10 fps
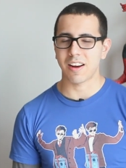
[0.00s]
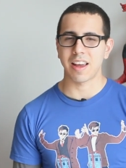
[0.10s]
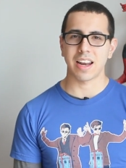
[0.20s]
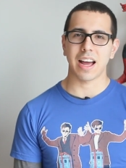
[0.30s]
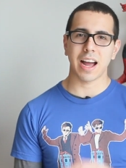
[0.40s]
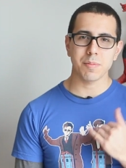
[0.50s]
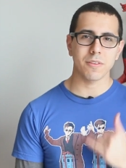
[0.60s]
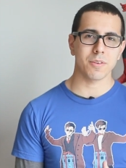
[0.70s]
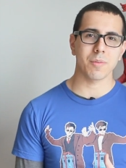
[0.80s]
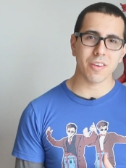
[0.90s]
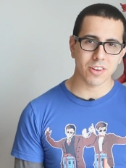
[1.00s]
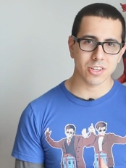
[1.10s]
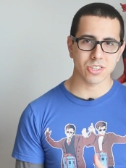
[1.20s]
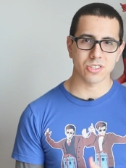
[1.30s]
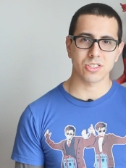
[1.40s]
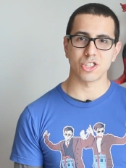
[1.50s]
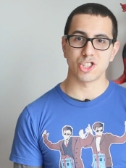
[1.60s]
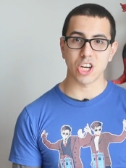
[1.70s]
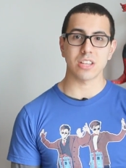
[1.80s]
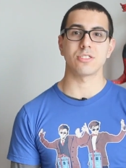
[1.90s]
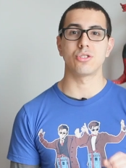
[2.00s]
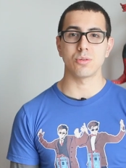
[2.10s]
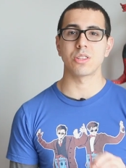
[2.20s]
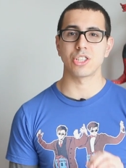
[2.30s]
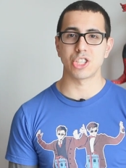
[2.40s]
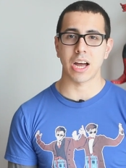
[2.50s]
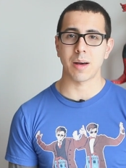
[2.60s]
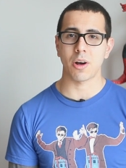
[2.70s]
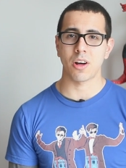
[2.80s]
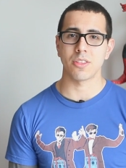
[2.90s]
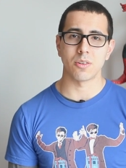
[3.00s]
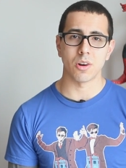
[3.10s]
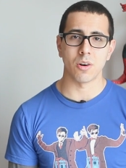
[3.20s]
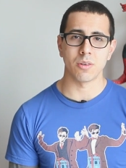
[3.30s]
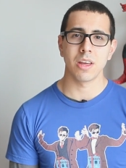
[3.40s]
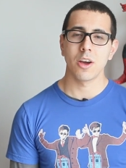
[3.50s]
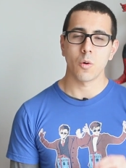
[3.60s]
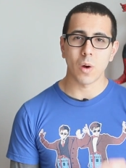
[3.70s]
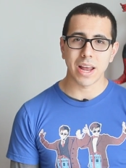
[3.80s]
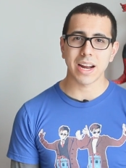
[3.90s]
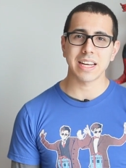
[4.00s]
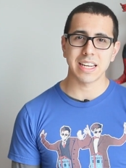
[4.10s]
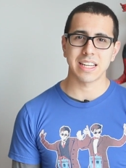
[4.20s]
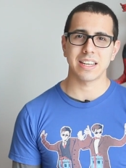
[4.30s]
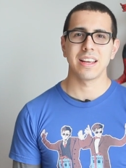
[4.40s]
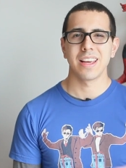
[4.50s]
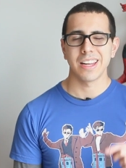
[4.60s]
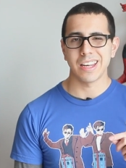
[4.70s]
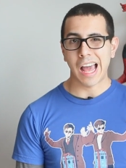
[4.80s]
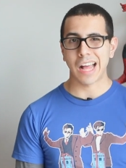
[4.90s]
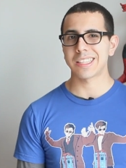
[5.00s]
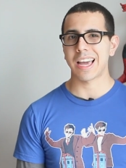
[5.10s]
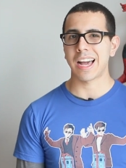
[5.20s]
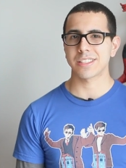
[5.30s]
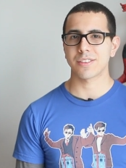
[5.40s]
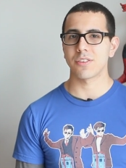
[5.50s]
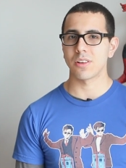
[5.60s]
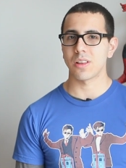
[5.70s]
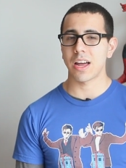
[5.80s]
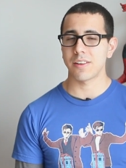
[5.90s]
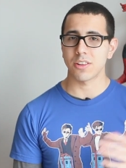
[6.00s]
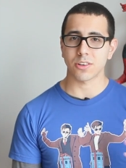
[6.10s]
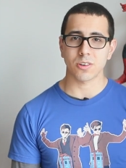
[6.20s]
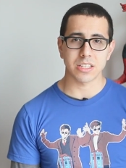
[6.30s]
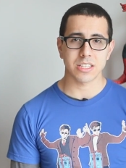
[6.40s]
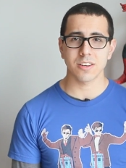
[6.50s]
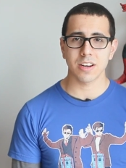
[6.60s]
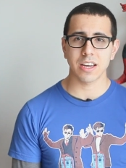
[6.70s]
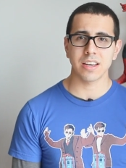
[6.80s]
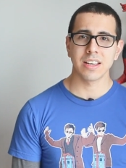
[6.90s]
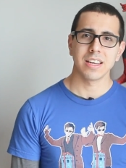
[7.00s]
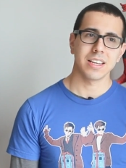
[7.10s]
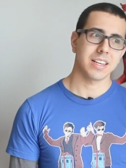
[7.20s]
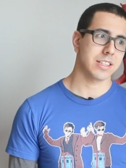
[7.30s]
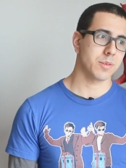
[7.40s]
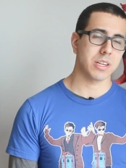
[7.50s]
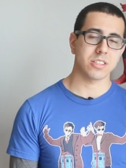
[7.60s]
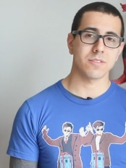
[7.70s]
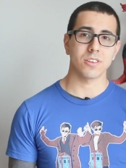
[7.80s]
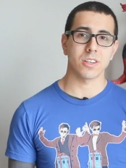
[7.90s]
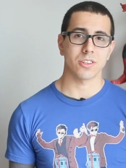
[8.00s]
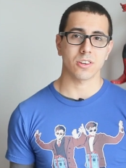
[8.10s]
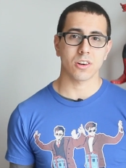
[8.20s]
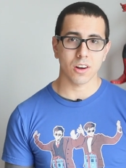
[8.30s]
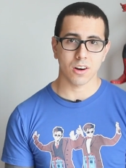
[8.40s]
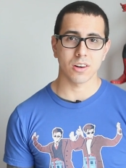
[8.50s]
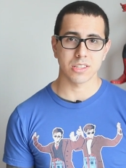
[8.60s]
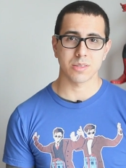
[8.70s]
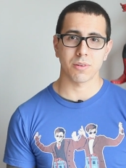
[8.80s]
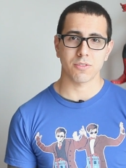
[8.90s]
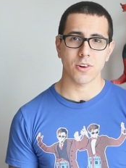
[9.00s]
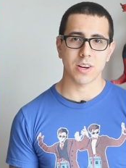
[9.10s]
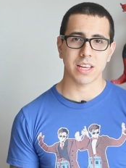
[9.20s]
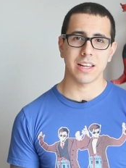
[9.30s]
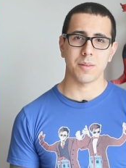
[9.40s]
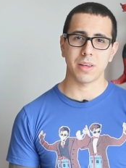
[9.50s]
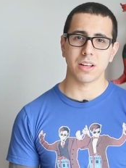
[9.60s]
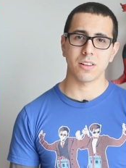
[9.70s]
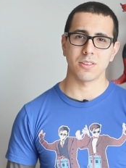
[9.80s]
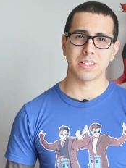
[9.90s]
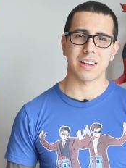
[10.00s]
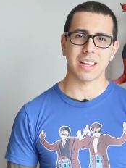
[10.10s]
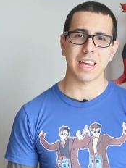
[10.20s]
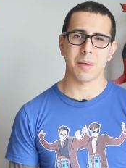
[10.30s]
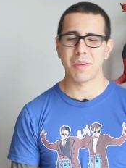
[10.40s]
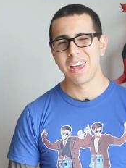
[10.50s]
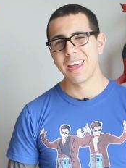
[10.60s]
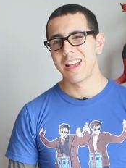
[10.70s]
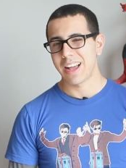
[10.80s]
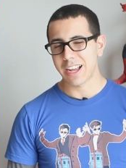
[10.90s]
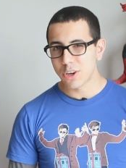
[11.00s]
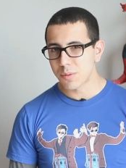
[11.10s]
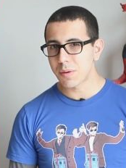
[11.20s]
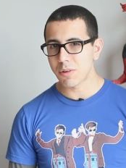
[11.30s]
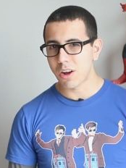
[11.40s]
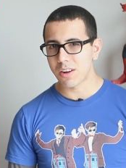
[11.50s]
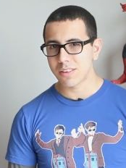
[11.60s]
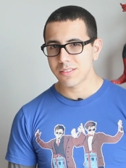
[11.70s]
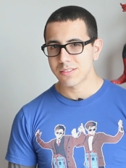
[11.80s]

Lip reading: And I prefer my finishers to just do the job on their own when I need it, not to ask for a lot of other criteria, not to mention for other cards before it can help me close out a game. I could be wrong.